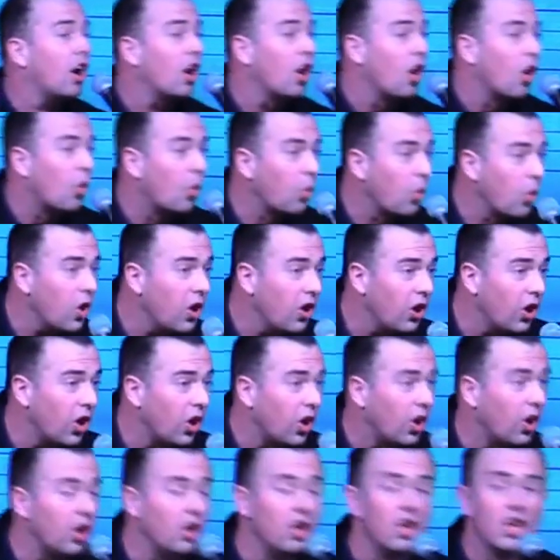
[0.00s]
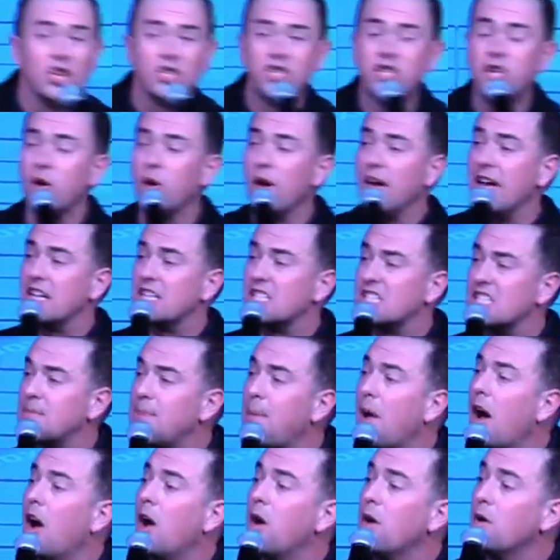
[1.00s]
role to
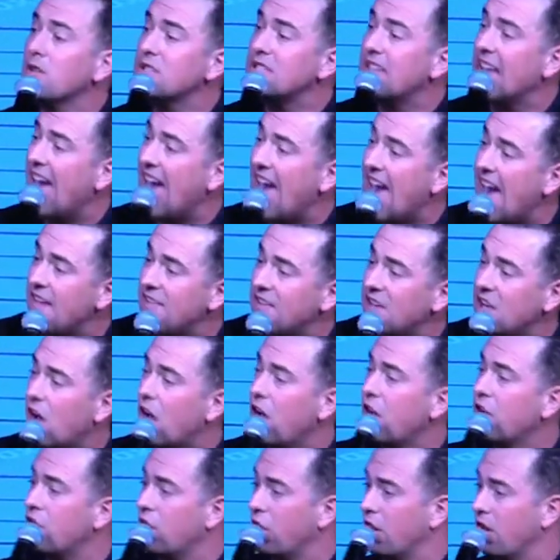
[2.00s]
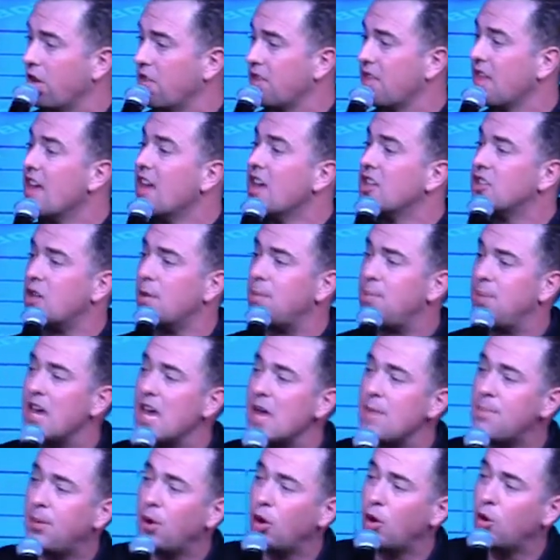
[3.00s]
expose heaven on earth to
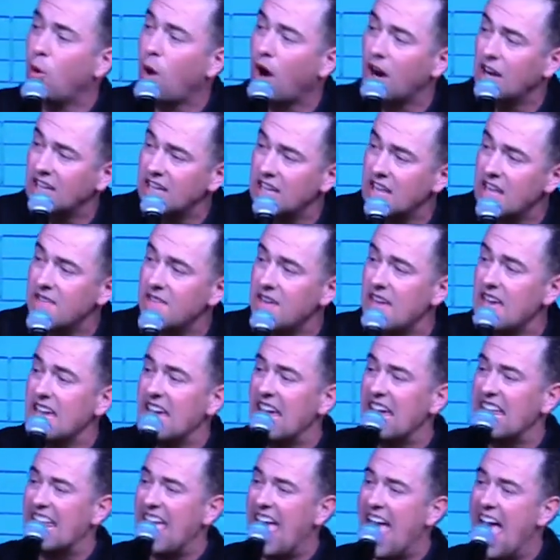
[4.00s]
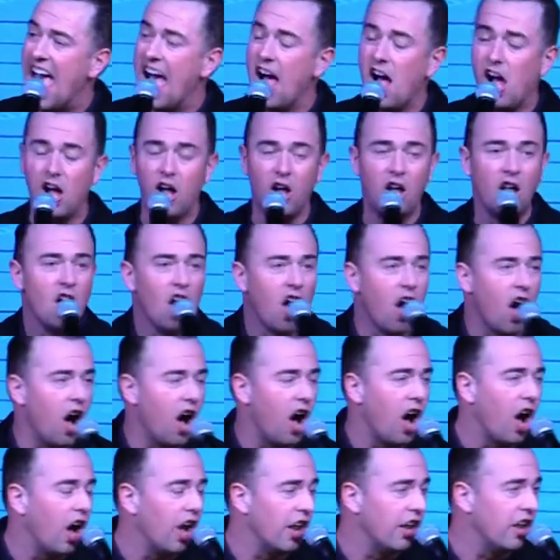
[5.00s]
people who are living in hell
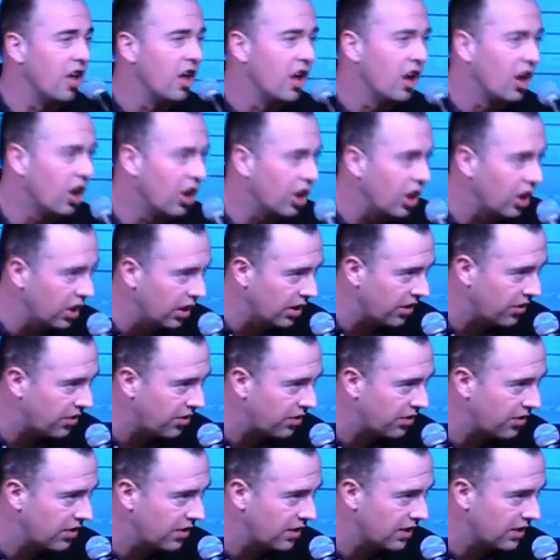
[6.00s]
on earth.